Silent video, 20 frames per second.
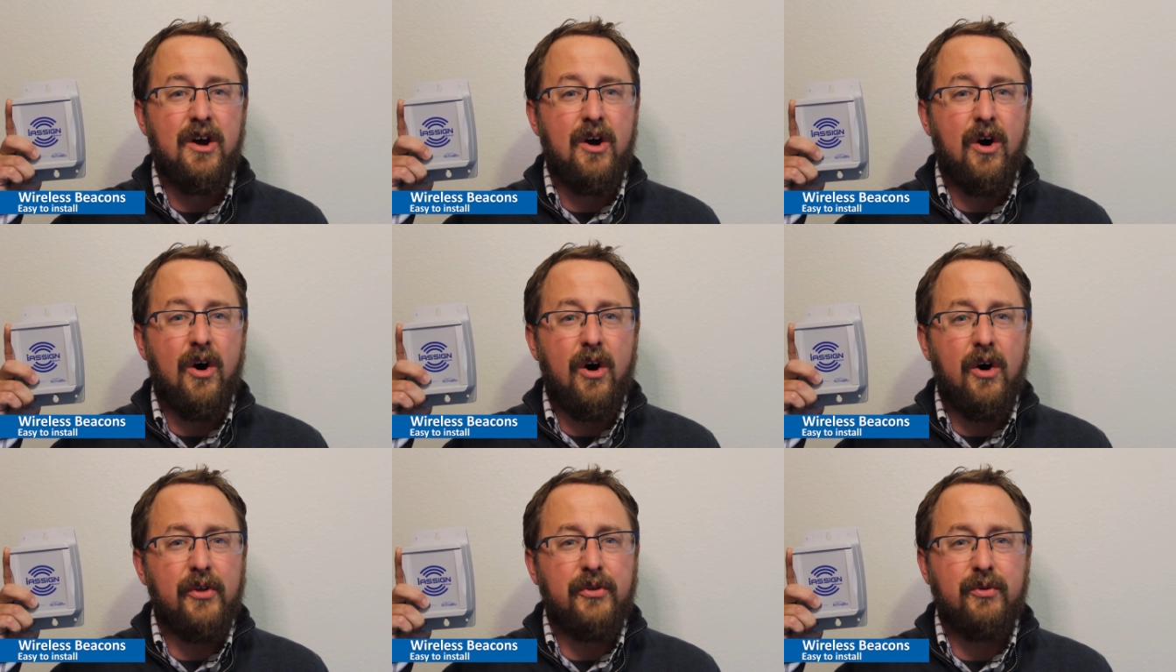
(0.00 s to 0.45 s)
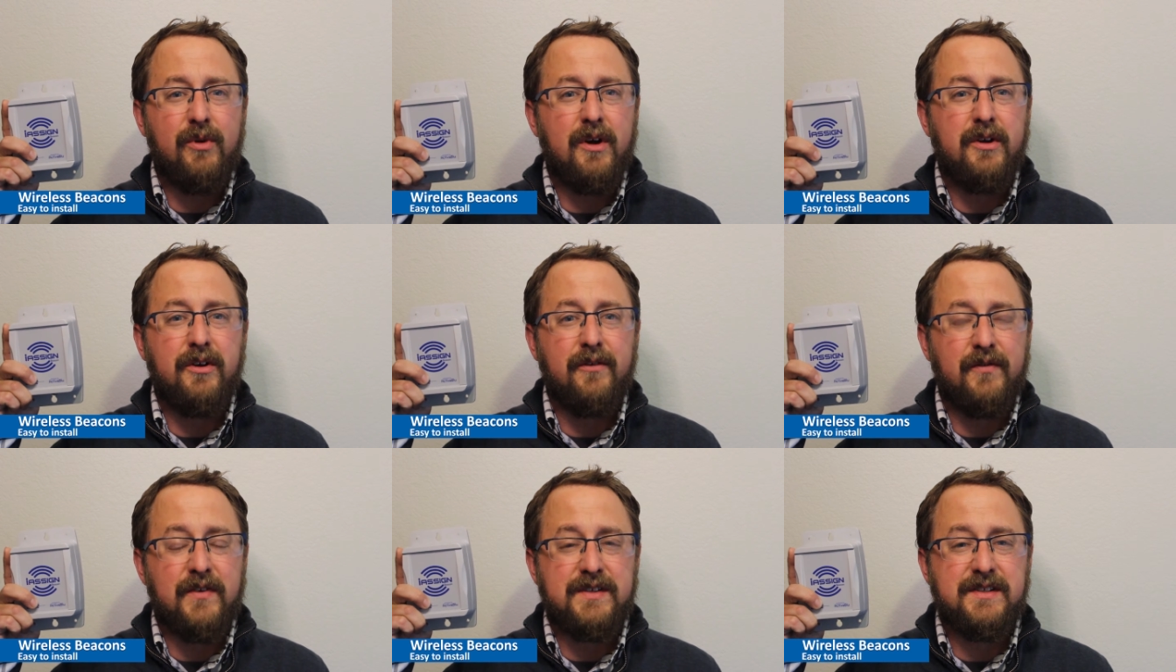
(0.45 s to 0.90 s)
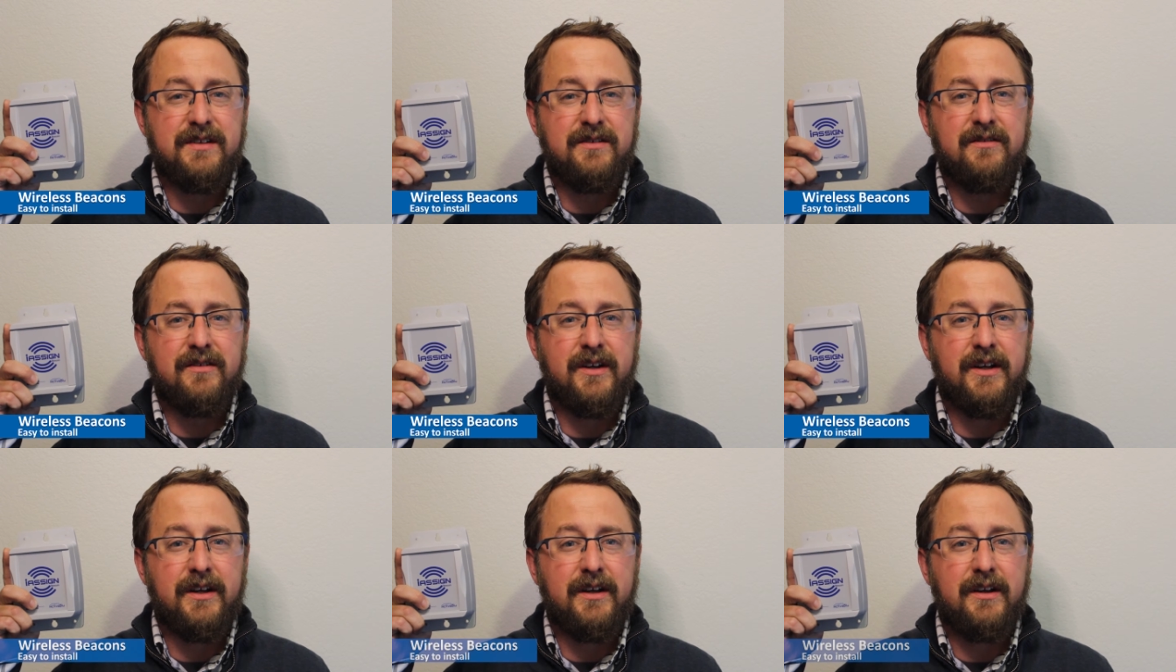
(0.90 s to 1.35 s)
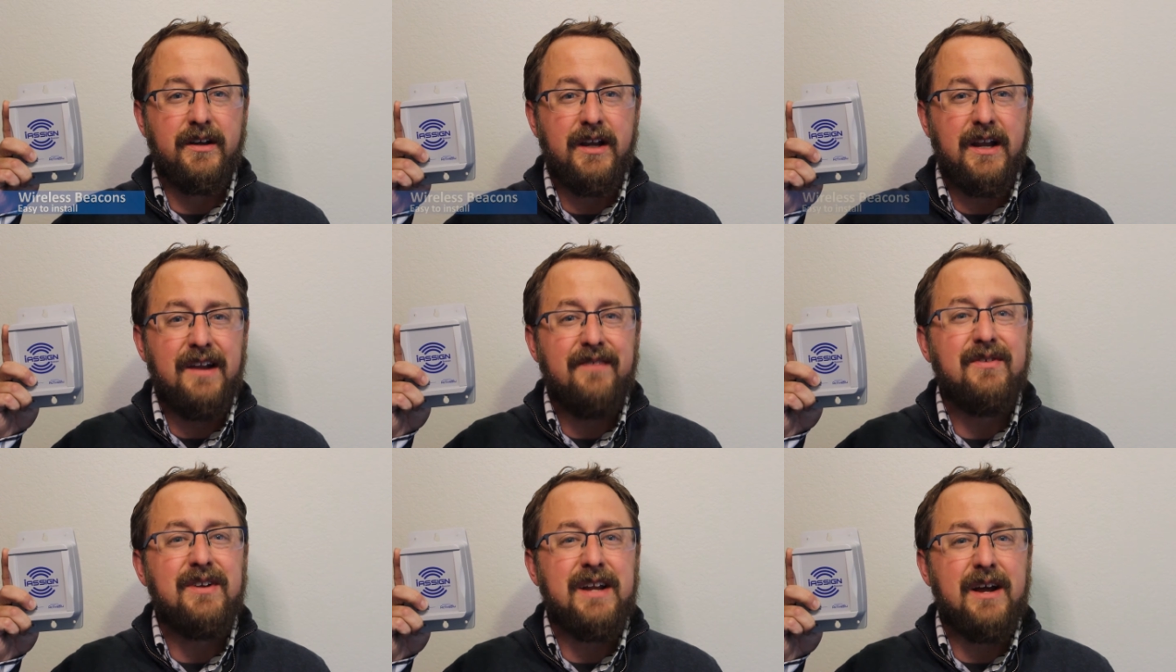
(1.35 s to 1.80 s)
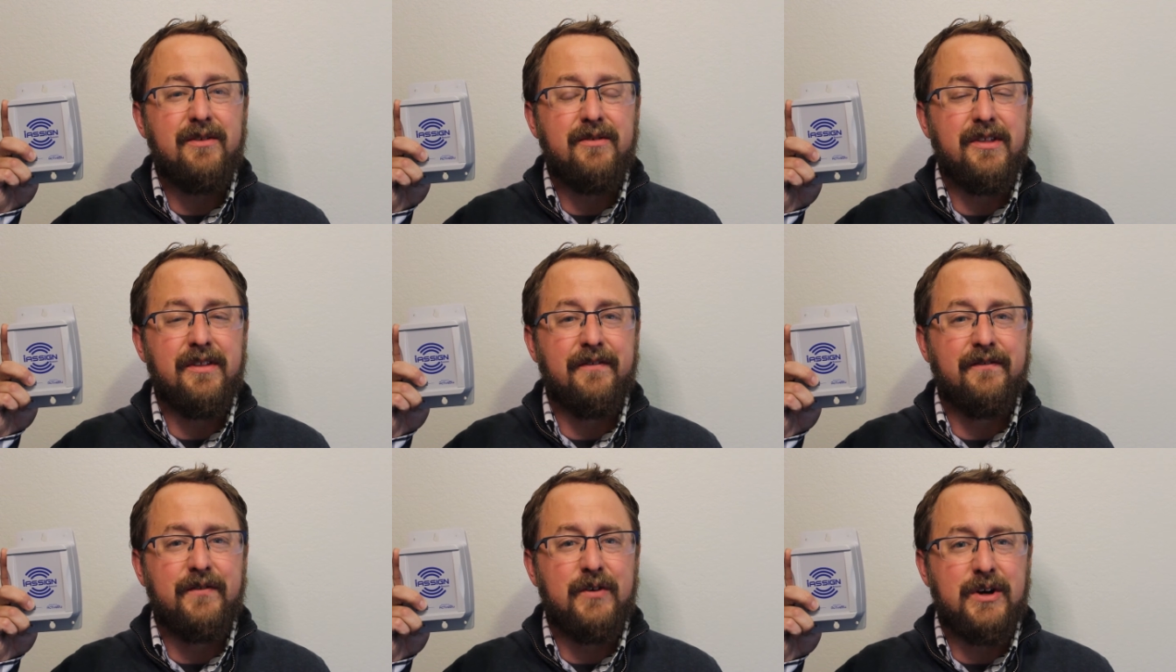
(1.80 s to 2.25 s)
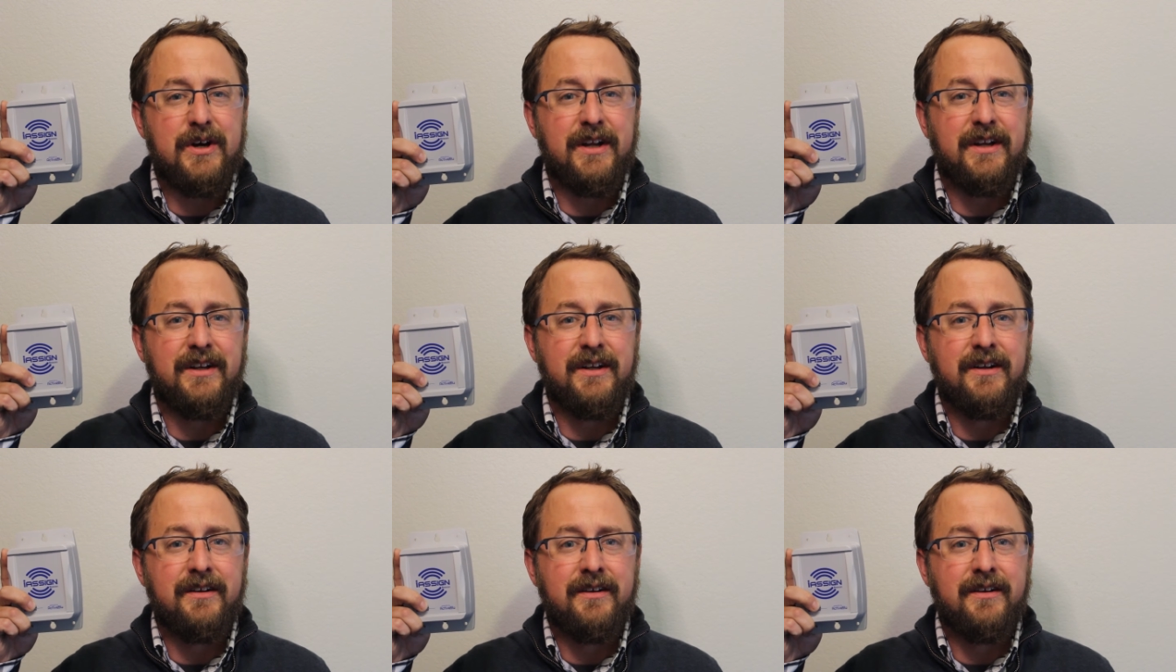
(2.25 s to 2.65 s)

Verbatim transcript: all throughout your facility, even down to the foot.